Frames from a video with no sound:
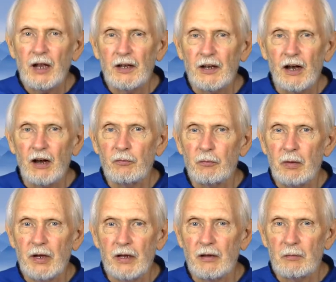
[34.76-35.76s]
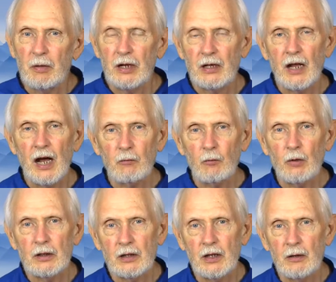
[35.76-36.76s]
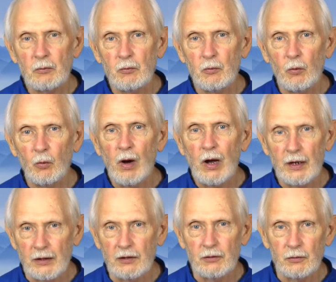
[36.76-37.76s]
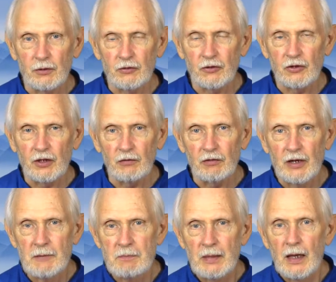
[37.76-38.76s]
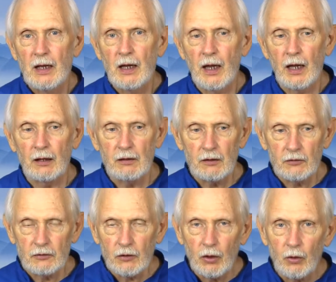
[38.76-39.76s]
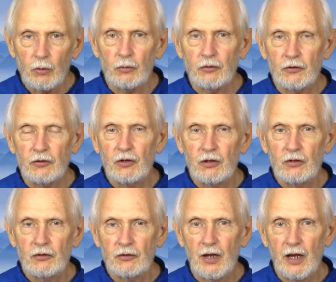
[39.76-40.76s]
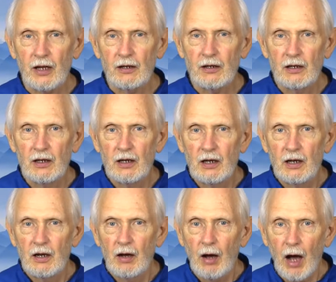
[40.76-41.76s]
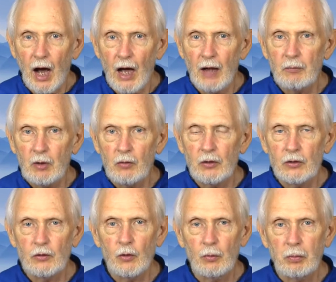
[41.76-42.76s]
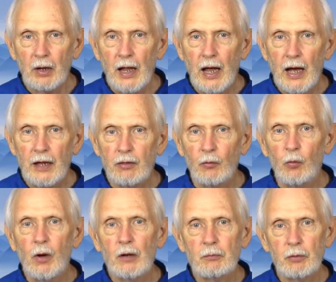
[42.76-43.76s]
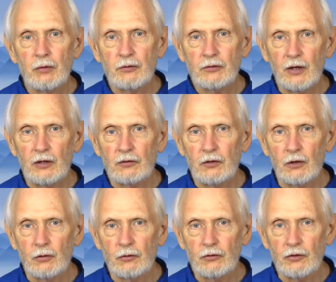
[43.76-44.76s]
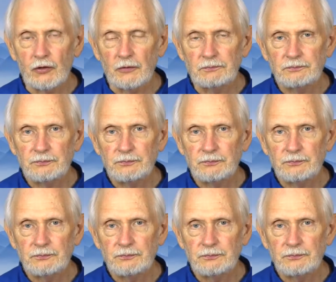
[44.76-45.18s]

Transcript: enough, but not what they wanted to achieve. And this coach said, "I'm going to apply the 1% solution."